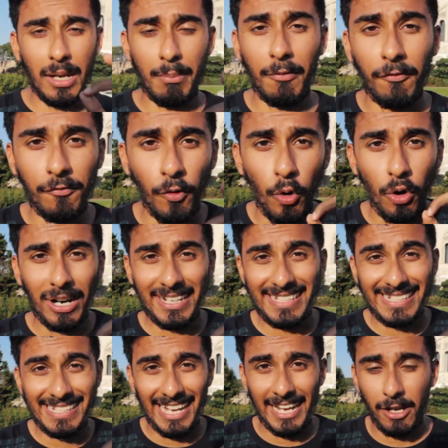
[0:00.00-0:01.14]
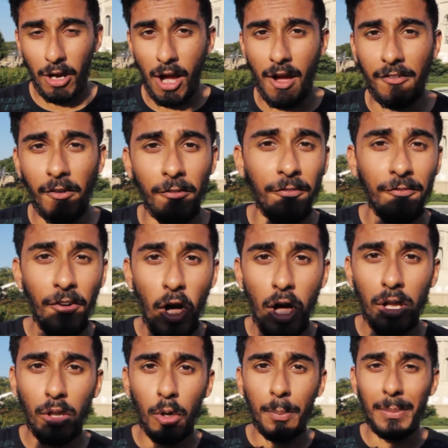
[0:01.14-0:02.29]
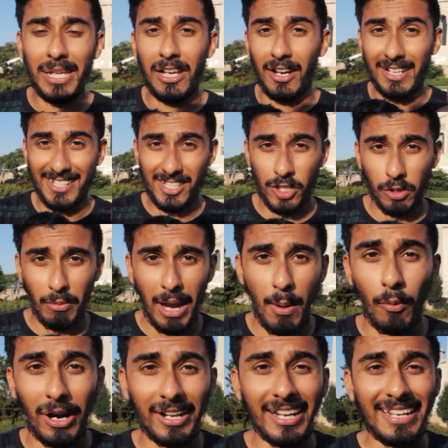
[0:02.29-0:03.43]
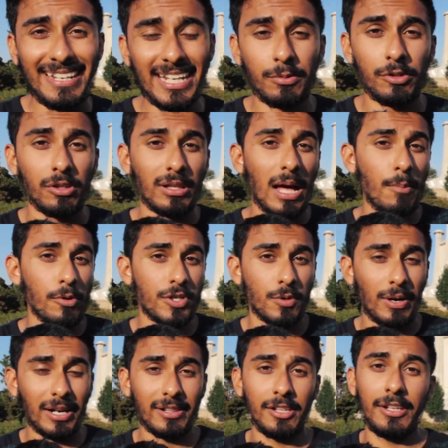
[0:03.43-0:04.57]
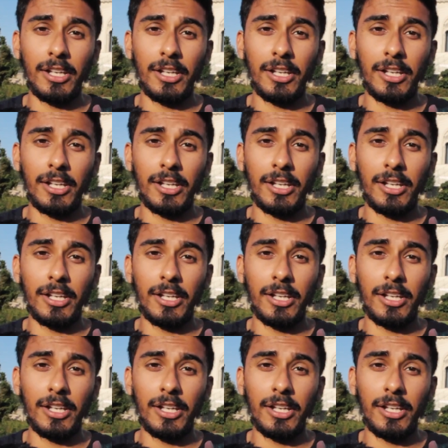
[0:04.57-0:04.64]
And before I sign off, follow me on Instagram where I connect with you a lot more directly.